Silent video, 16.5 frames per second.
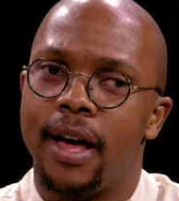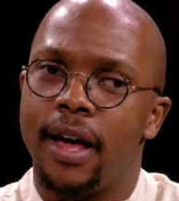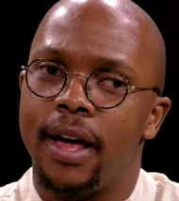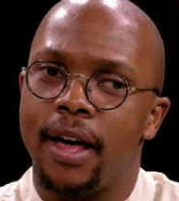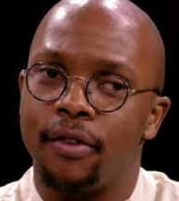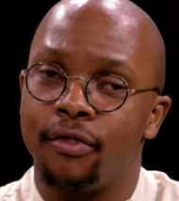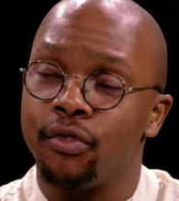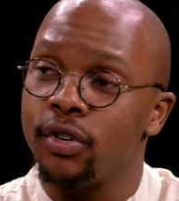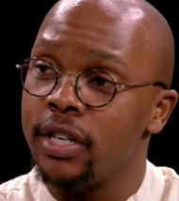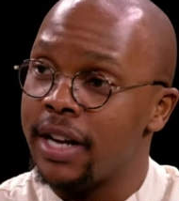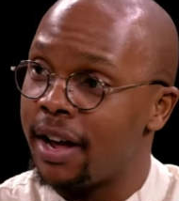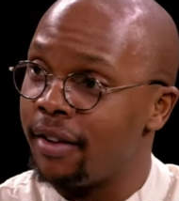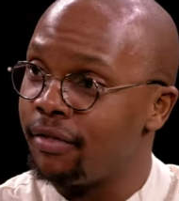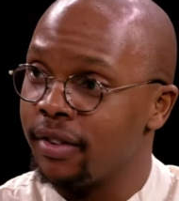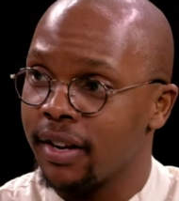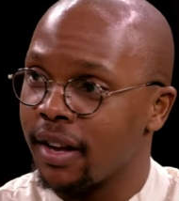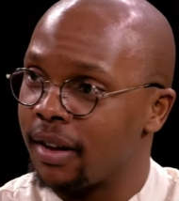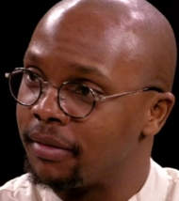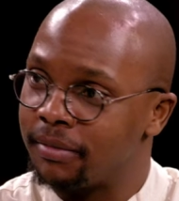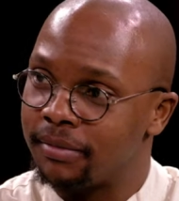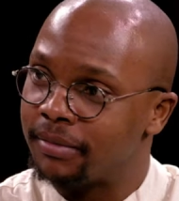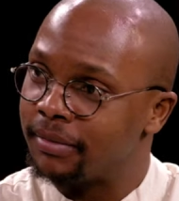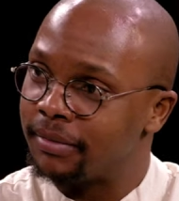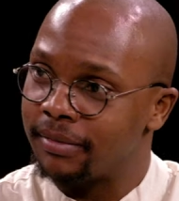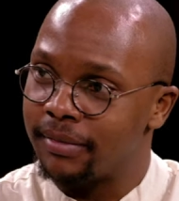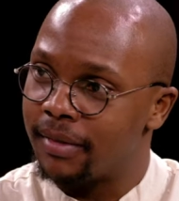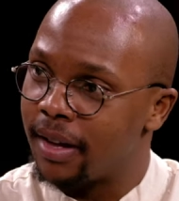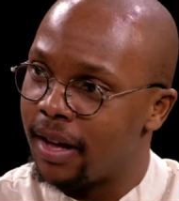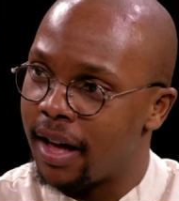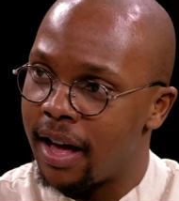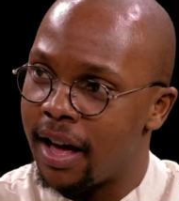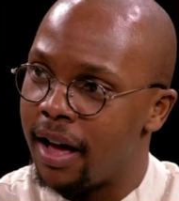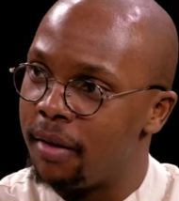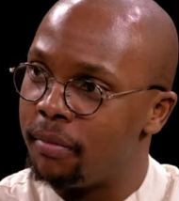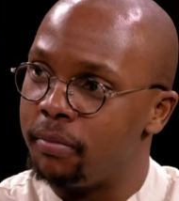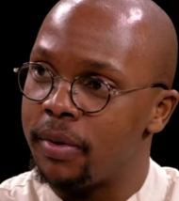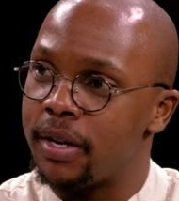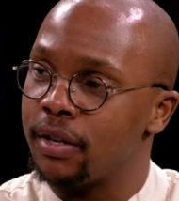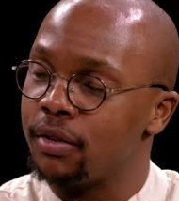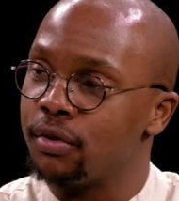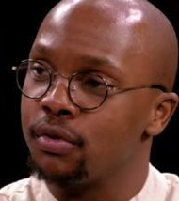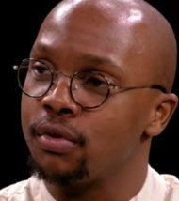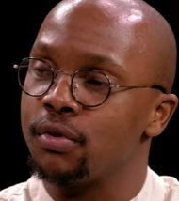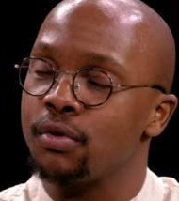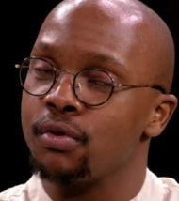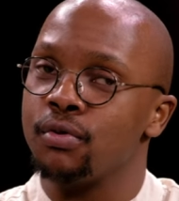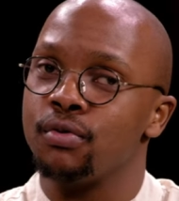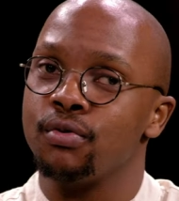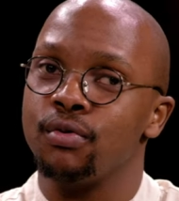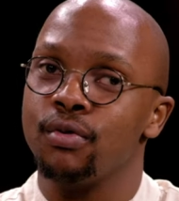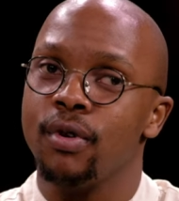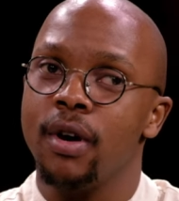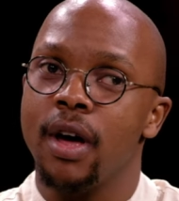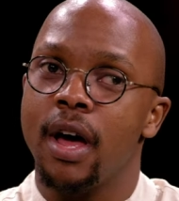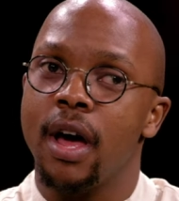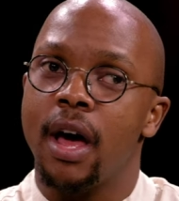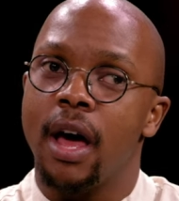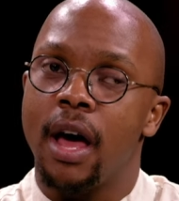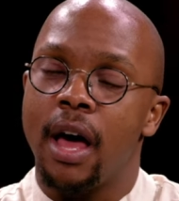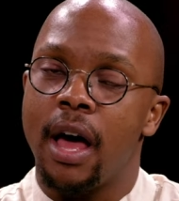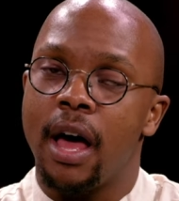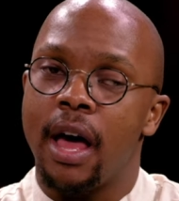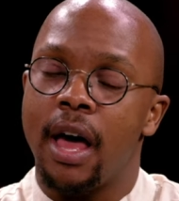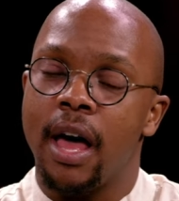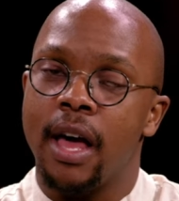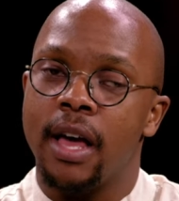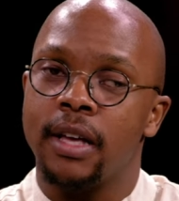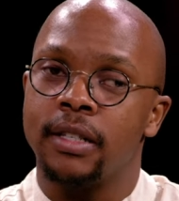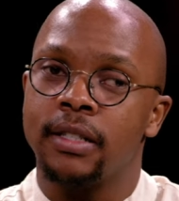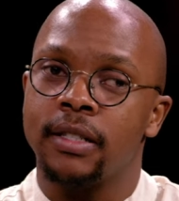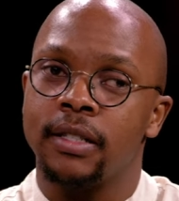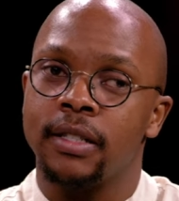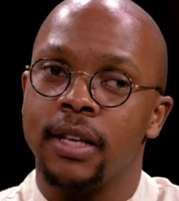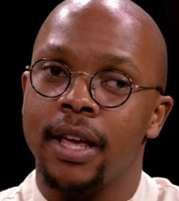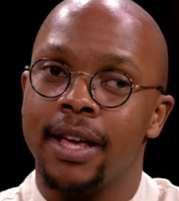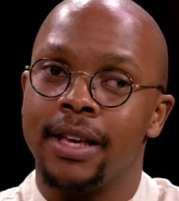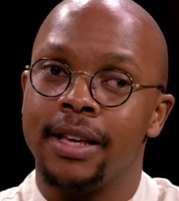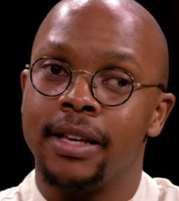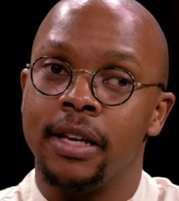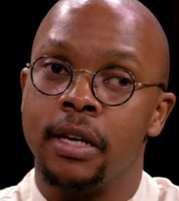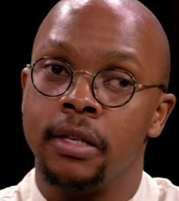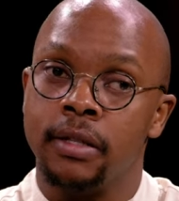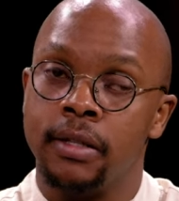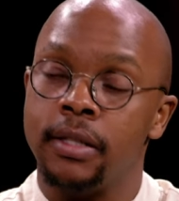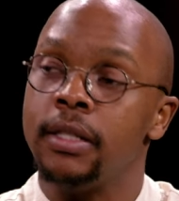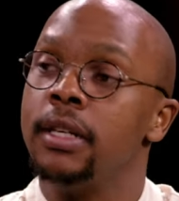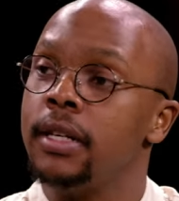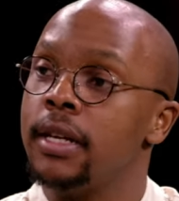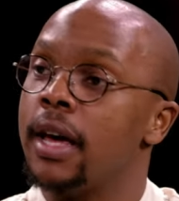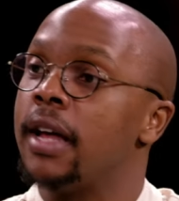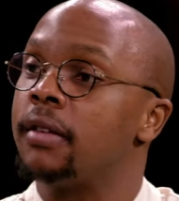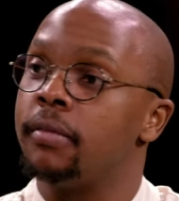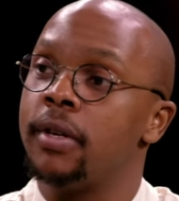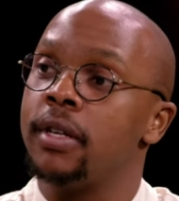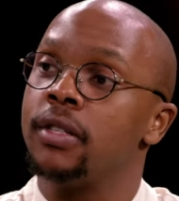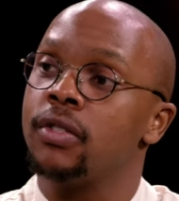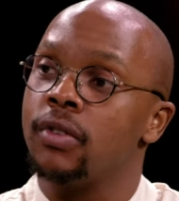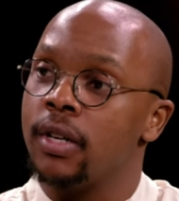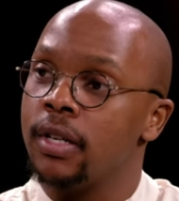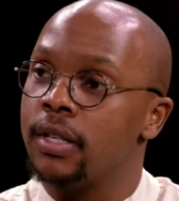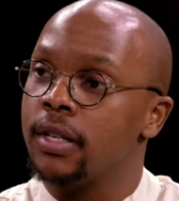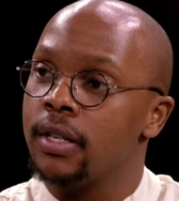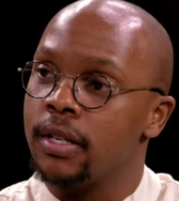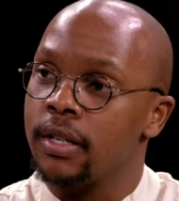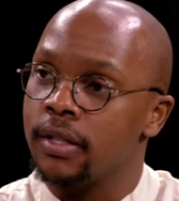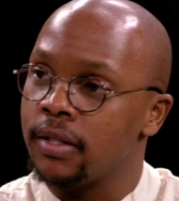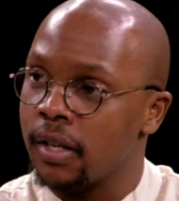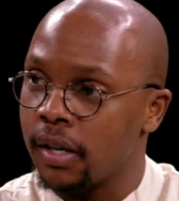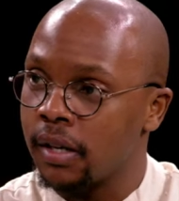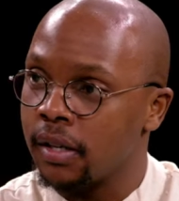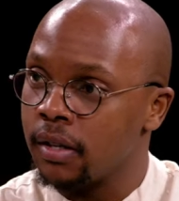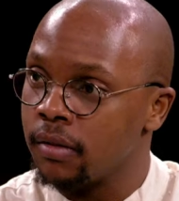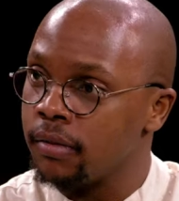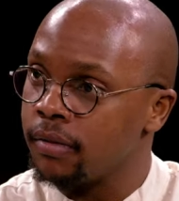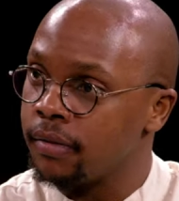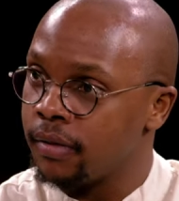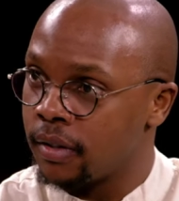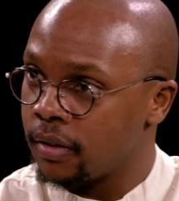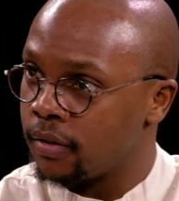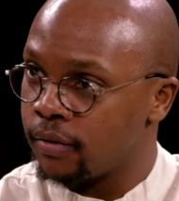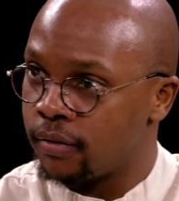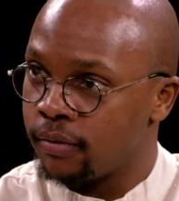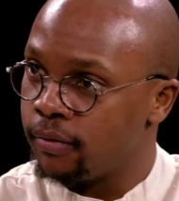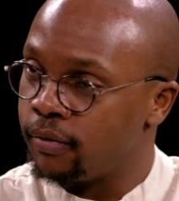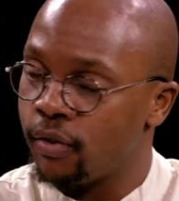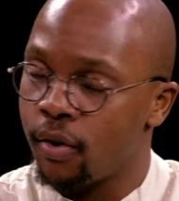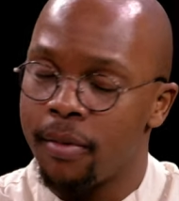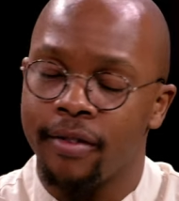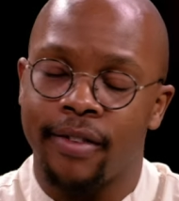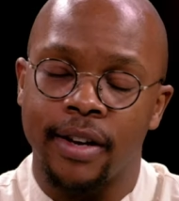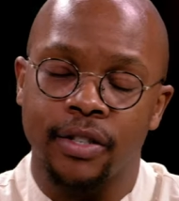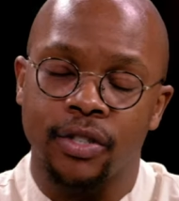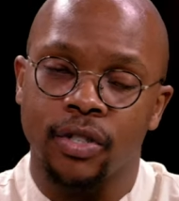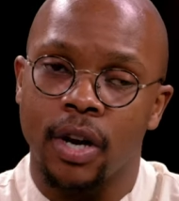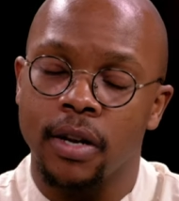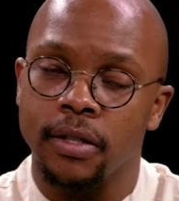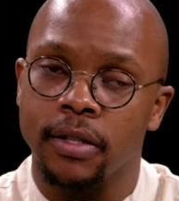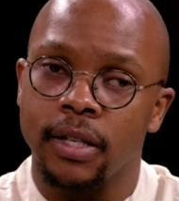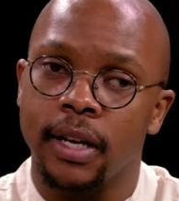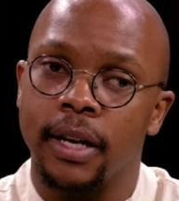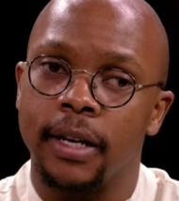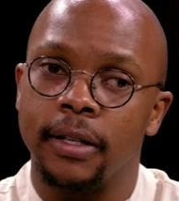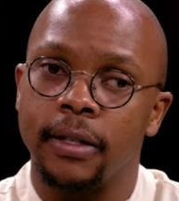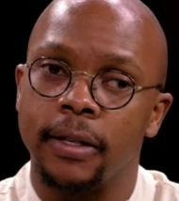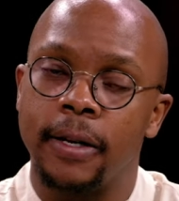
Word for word: a foot in Africa, mm -hmm. uh, be it through as a senior administrator, executive, as former vice chancellor,